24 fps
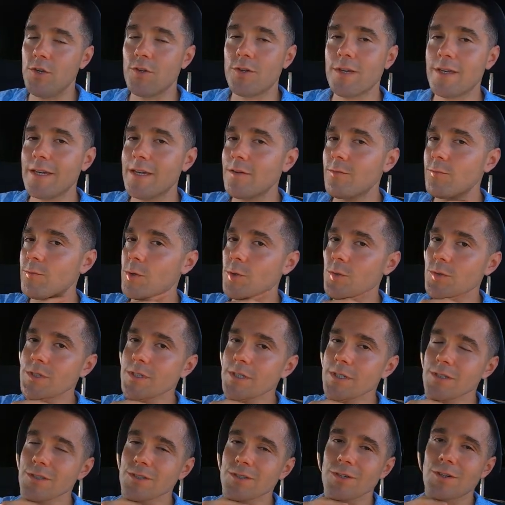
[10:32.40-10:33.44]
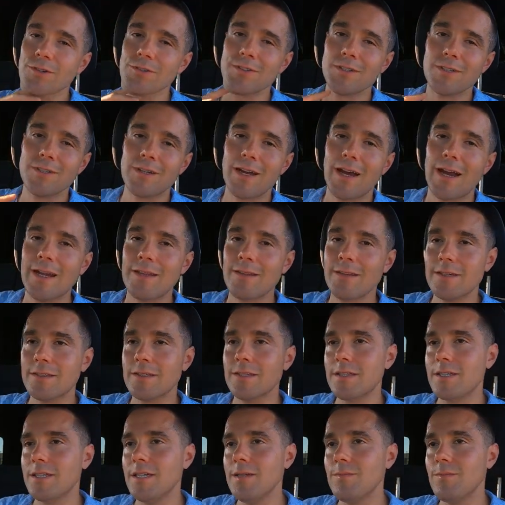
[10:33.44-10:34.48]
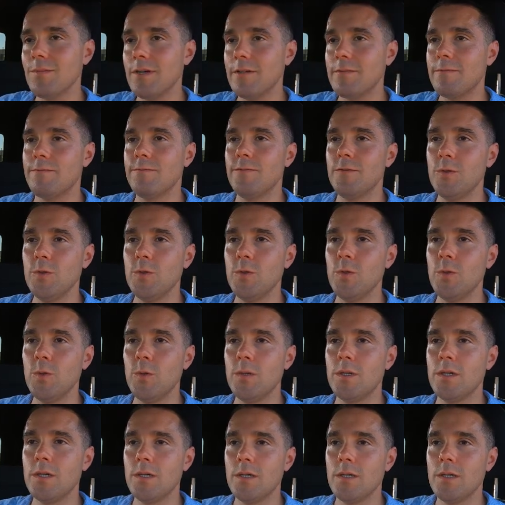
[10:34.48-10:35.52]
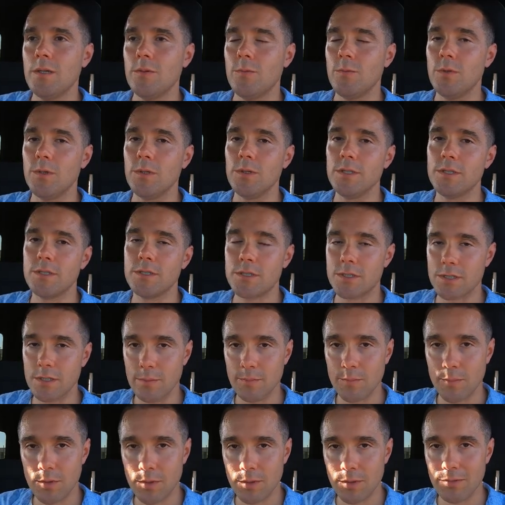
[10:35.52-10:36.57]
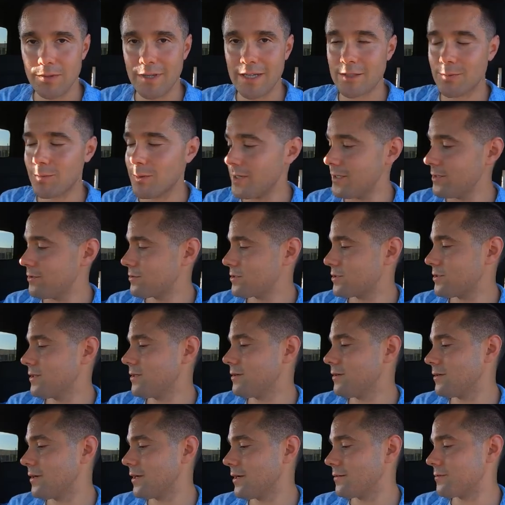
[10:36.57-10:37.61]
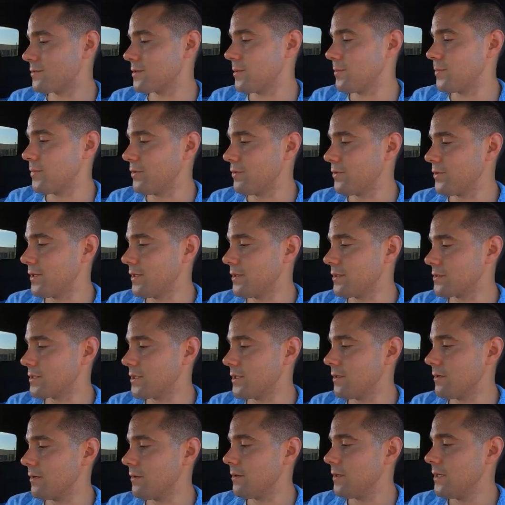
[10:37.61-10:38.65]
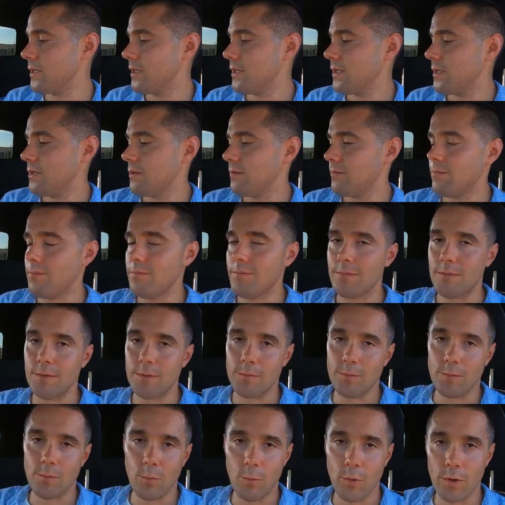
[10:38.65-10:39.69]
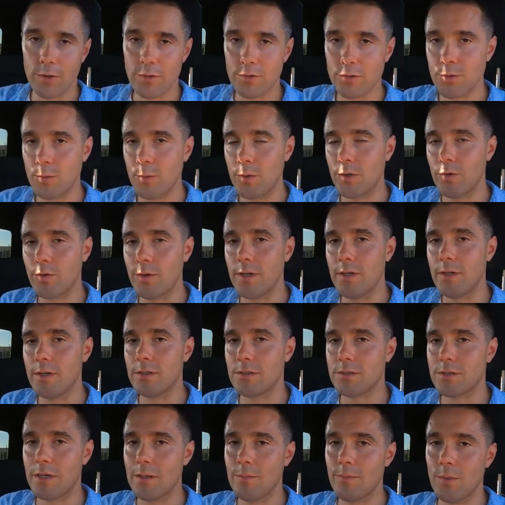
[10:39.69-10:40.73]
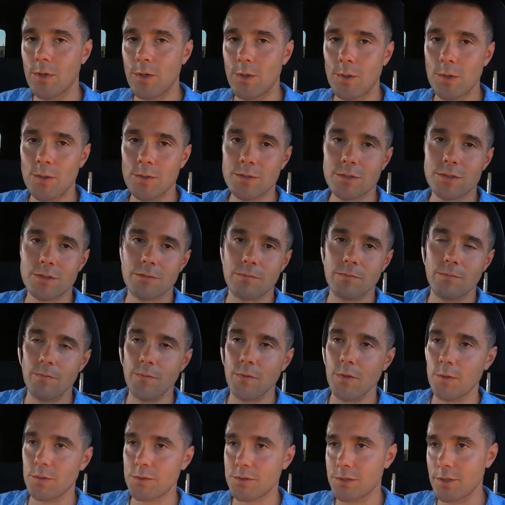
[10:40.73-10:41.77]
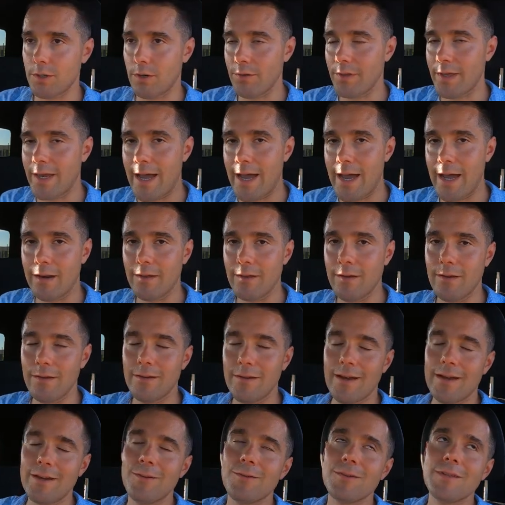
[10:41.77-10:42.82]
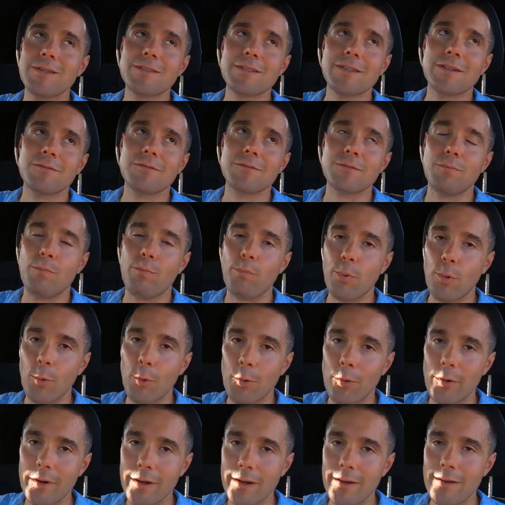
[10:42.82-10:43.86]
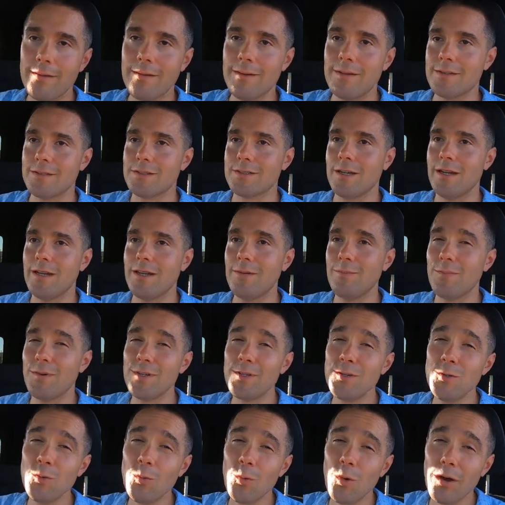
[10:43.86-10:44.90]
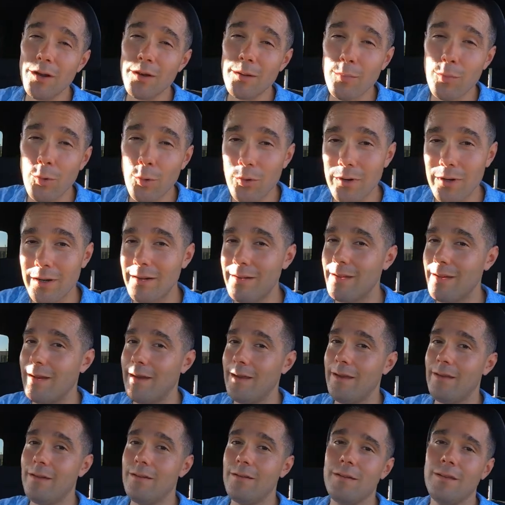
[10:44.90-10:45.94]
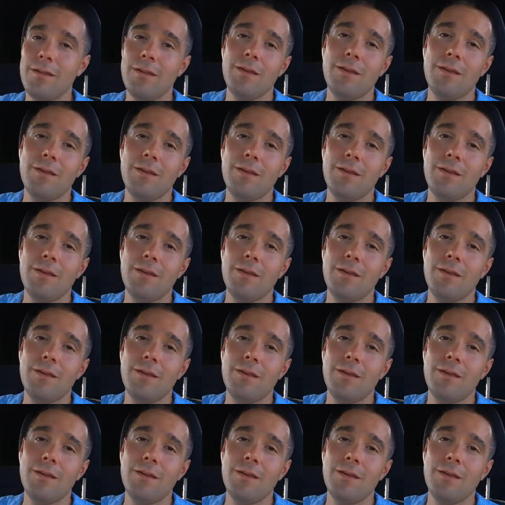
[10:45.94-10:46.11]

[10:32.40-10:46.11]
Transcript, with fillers: You can get roasted and salted. I like to keep my food really simple. That's why you're seeing a lot of simple things here you know, one or two ingredients at most, no salt added. I know that sounds boring and exciting, but you want a boring diet.